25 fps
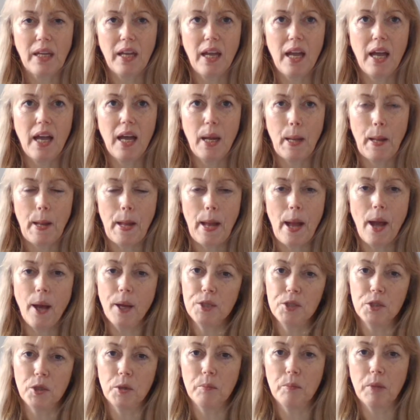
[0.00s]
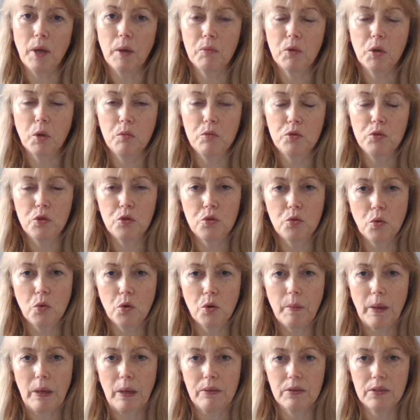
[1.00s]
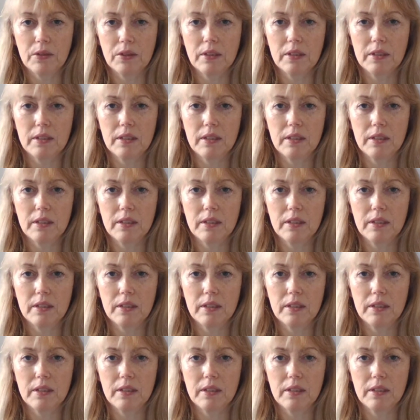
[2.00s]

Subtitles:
item, I'm going to talk about